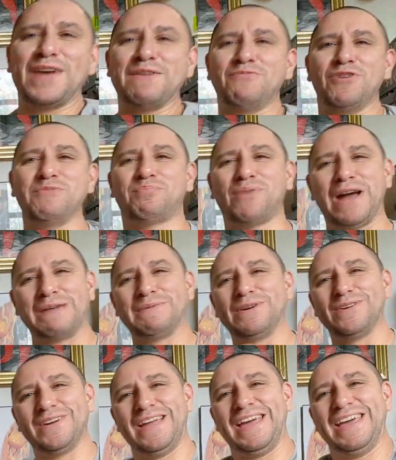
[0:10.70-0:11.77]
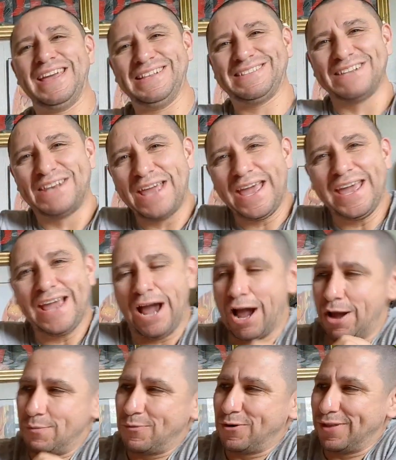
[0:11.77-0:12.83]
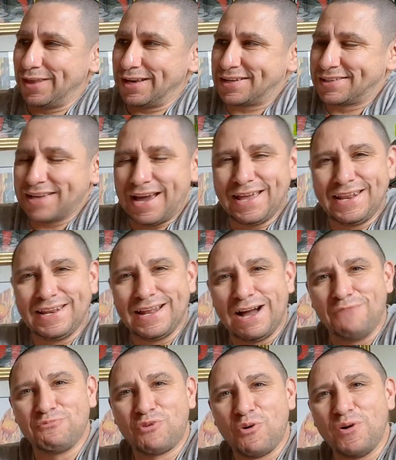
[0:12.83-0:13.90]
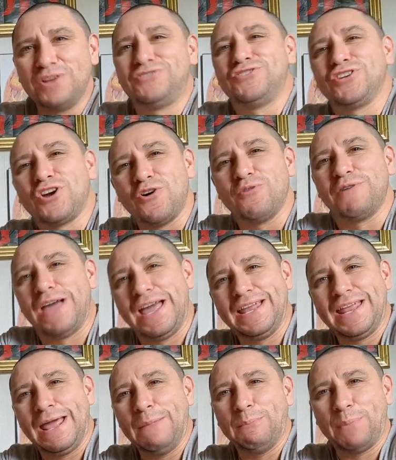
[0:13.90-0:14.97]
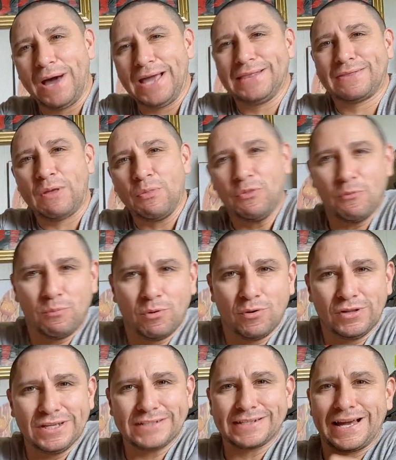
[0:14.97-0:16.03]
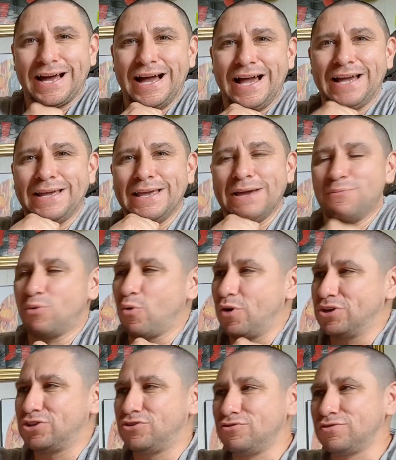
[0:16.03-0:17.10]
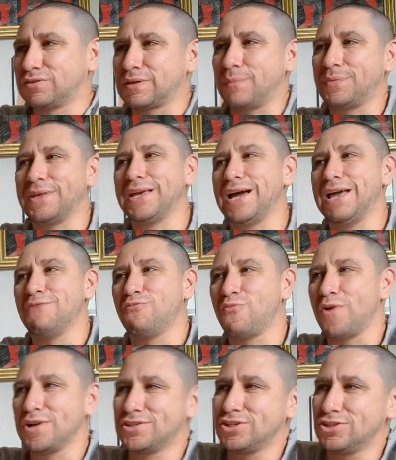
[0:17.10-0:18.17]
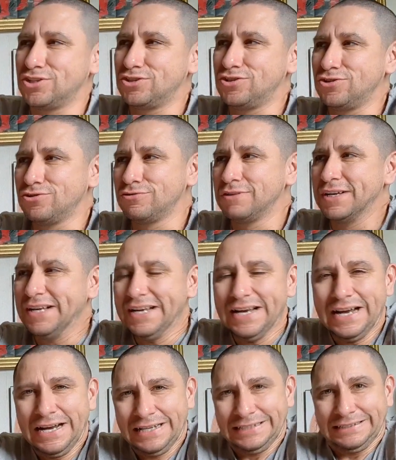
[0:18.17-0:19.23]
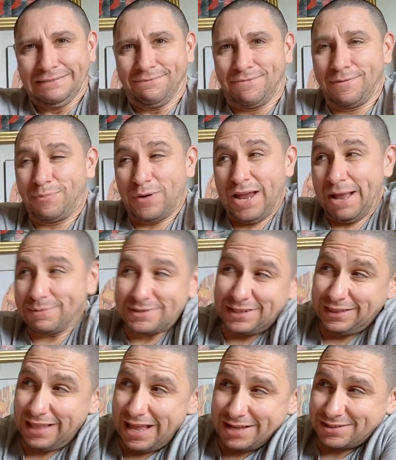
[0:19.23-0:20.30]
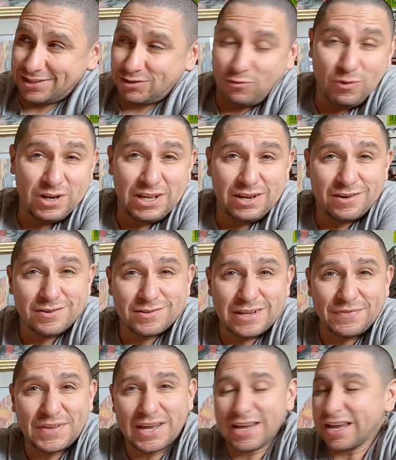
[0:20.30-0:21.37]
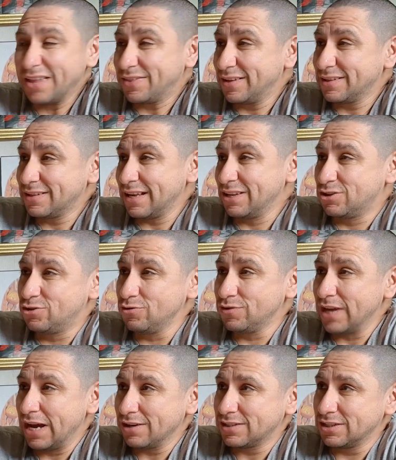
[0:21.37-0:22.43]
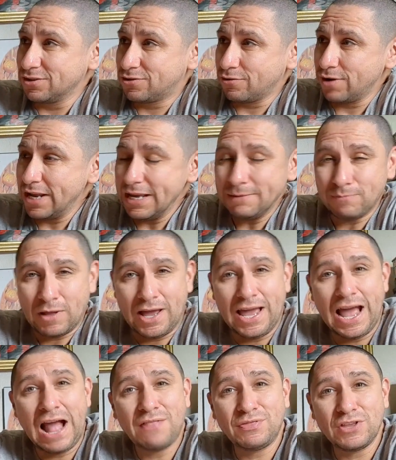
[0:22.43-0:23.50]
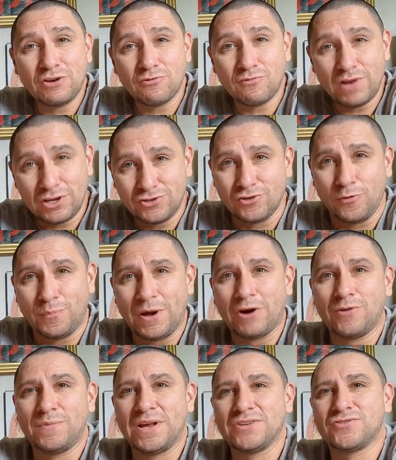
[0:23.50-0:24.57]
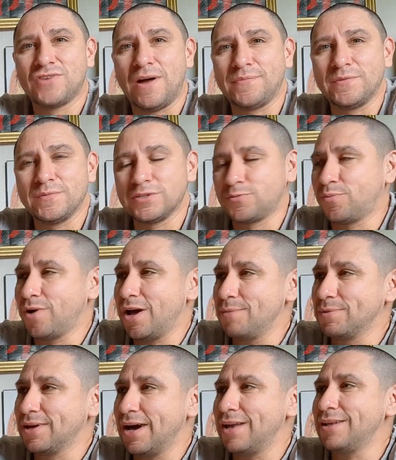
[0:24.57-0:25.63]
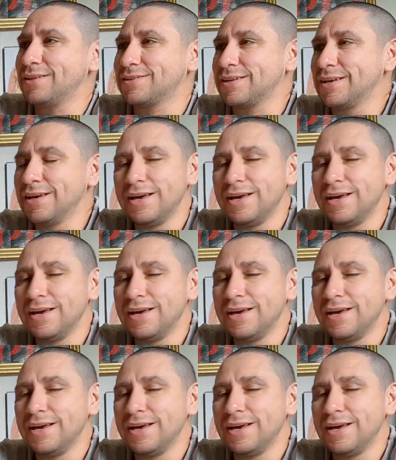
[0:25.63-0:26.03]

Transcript: Fanboy Prime here, and today I'm really excited. I'm going to go ahead and bite the bullet. I am going to do something I have wanted to do for perhaps the last 20 years. I think I got this in 2003. I had the original Powermaster Optimus Prime, got it